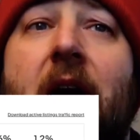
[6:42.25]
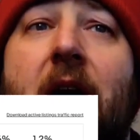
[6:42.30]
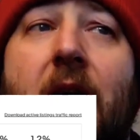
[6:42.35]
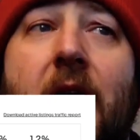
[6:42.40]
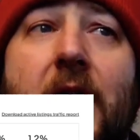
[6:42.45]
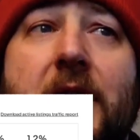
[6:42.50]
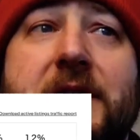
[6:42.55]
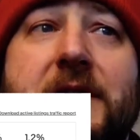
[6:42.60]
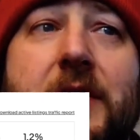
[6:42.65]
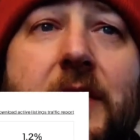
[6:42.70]

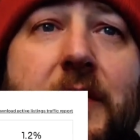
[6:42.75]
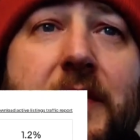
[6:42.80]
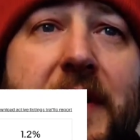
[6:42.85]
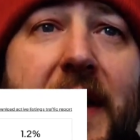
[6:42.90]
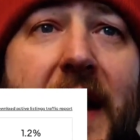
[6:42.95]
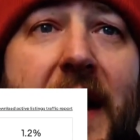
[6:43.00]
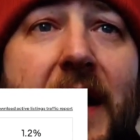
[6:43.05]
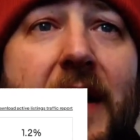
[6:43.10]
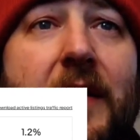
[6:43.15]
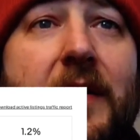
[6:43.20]
also
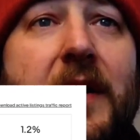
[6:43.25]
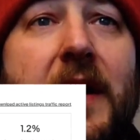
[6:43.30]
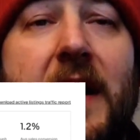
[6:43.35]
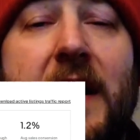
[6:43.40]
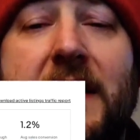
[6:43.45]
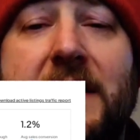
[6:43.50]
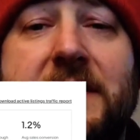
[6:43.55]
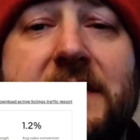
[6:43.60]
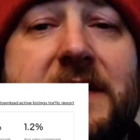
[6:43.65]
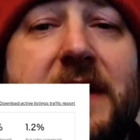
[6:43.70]
down
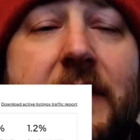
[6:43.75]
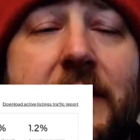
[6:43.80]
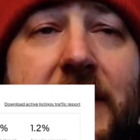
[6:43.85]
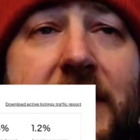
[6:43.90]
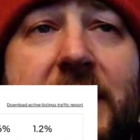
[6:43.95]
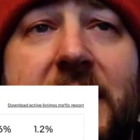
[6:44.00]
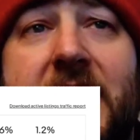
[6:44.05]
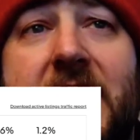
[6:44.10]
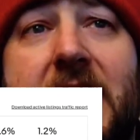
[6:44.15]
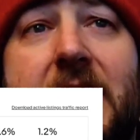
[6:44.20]

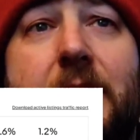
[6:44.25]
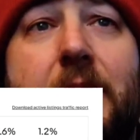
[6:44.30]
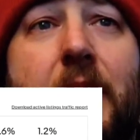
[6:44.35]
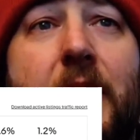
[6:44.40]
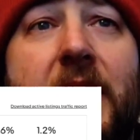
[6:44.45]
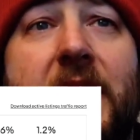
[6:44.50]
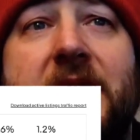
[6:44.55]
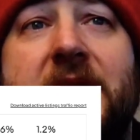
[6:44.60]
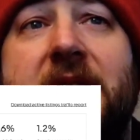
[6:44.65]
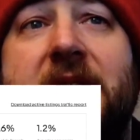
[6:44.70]

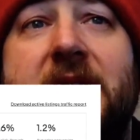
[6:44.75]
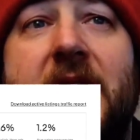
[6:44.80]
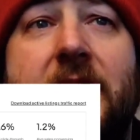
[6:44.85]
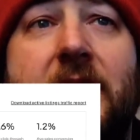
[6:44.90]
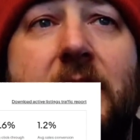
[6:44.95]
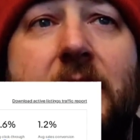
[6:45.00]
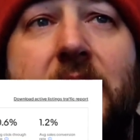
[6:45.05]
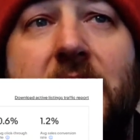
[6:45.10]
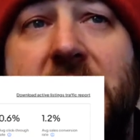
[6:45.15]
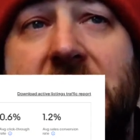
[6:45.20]

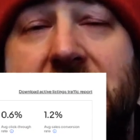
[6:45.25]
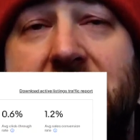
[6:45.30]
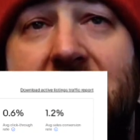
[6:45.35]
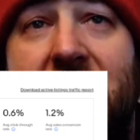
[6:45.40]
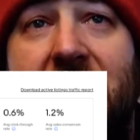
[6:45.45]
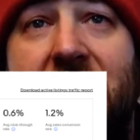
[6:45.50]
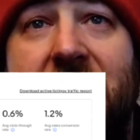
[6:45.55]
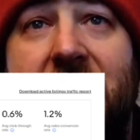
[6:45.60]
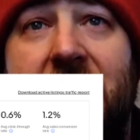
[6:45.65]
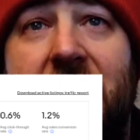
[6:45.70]

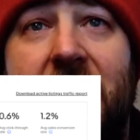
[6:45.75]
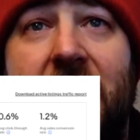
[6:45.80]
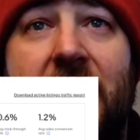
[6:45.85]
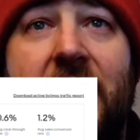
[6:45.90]
17.7%.